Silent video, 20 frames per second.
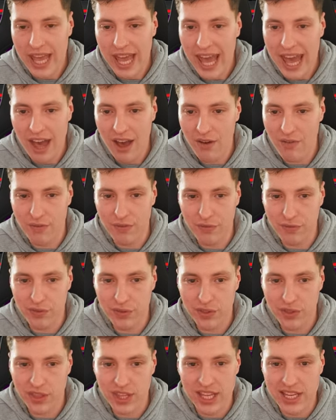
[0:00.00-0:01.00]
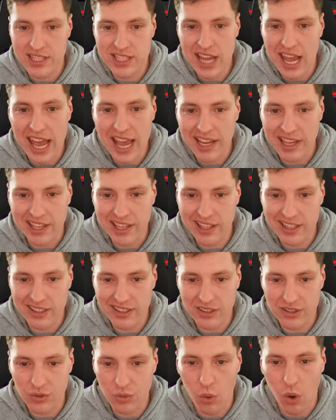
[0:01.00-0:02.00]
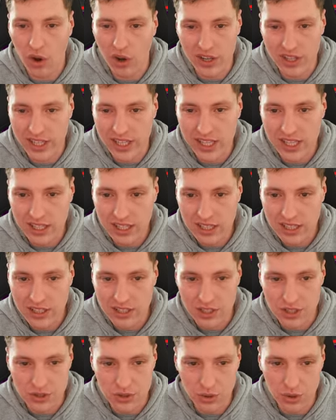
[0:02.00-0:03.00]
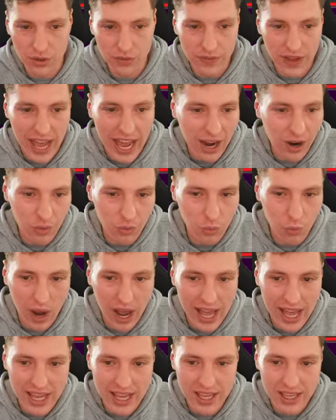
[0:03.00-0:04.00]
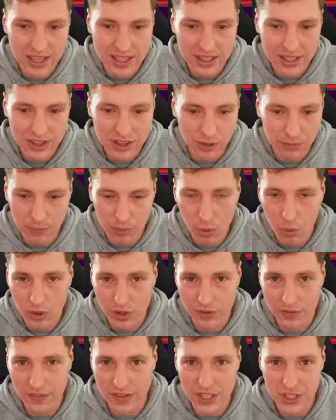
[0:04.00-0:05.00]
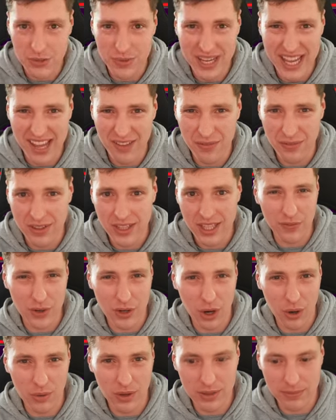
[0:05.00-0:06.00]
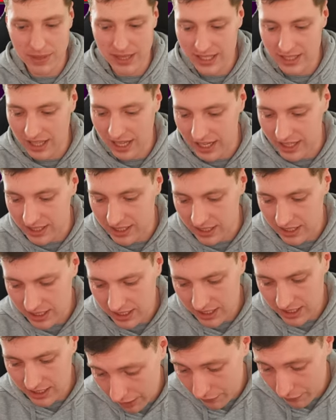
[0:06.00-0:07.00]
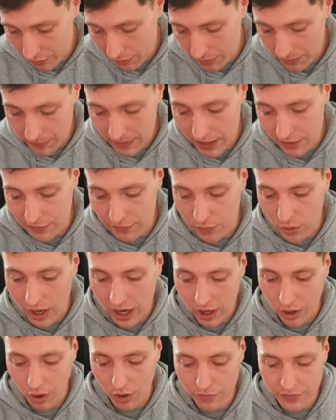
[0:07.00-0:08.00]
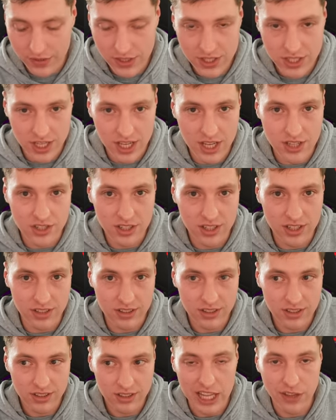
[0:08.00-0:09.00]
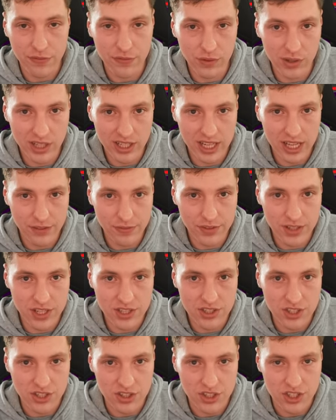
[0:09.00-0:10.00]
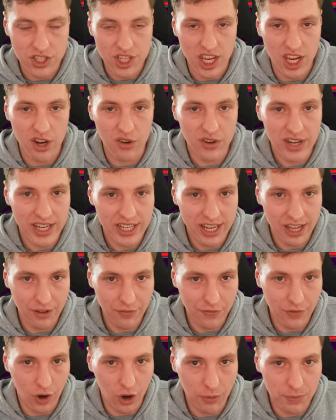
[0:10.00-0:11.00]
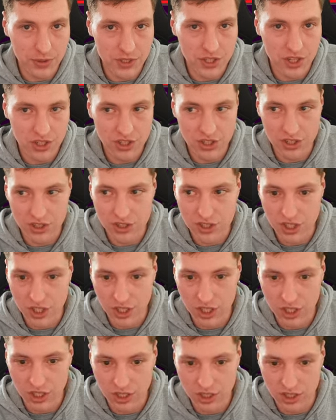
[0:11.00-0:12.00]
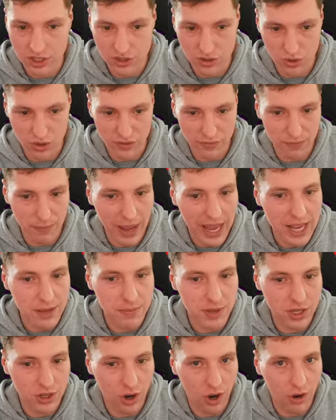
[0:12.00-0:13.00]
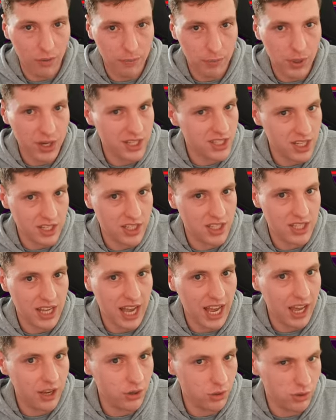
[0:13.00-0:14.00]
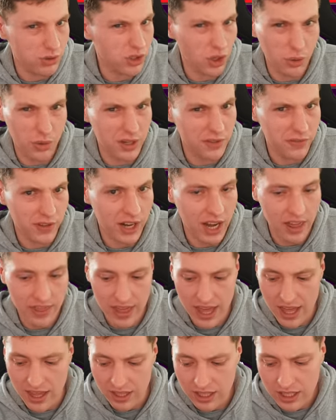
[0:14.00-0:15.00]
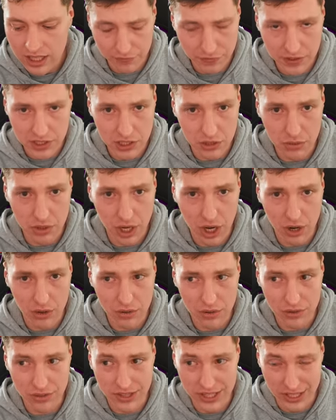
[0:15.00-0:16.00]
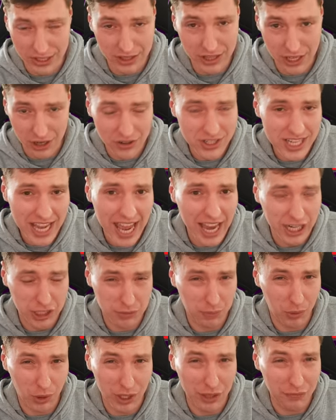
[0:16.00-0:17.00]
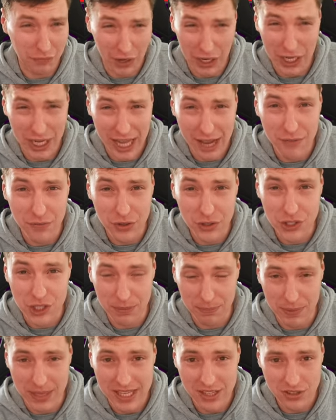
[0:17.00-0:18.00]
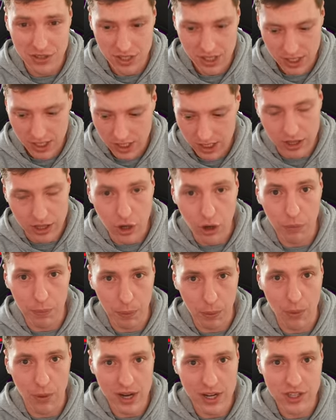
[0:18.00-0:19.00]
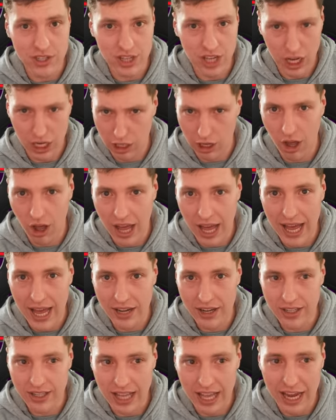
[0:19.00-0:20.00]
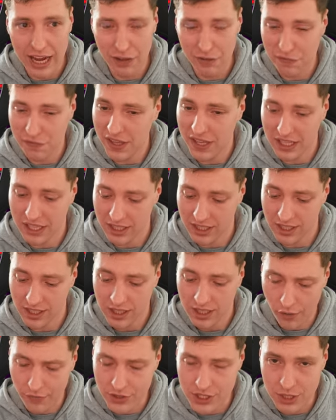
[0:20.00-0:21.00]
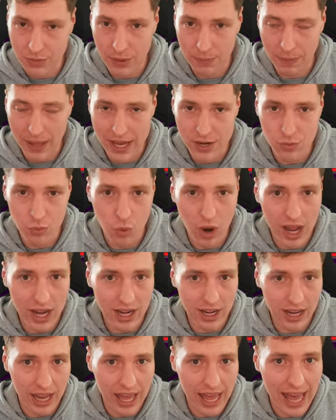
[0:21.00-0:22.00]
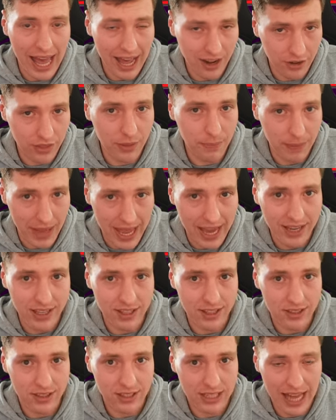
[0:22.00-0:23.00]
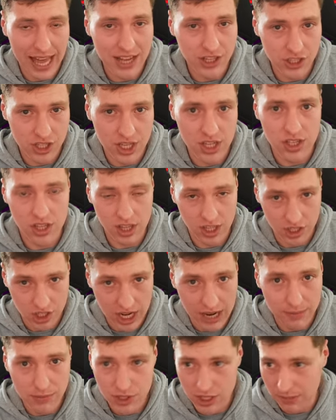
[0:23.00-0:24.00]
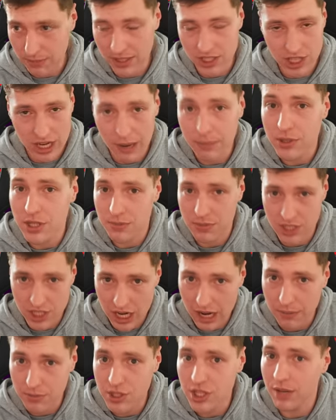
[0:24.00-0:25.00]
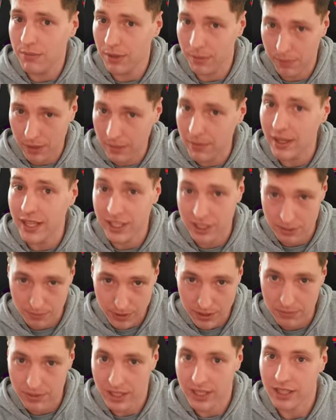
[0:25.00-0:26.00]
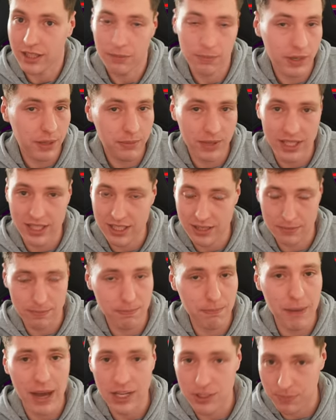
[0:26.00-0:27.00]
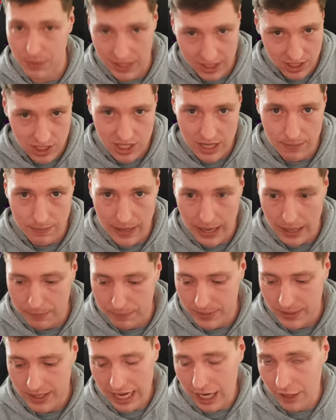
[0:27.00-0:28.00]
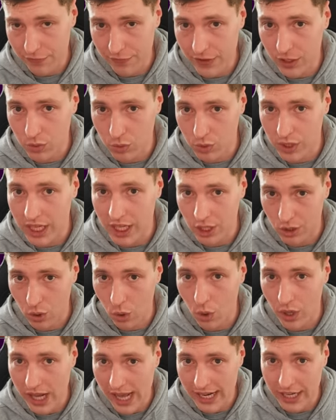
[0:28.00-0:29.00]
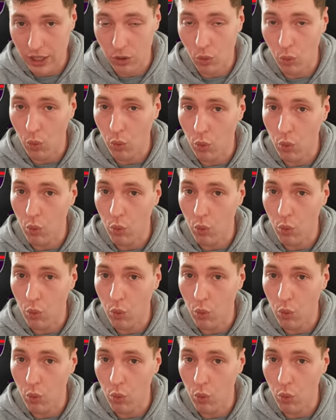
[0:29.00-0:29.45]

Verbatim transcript: we have the attacking quality to sort of outweigh the poor defense we have, if you know what I mean. Like, if we were to play a four, our offense isn't lethal enough and isn't scary enough for opposition to to sort of maybe not press us as hard or do anything like that. I think they'll go, their attack's pretty fucking average at best, that they'll press a lot harder. And I think, obviously, we played well out of the back last season, the championship, but the championship's the championship, the Premier League's the Premier League. The Premier League's a much bigger step up, and I think we'll get caught out a,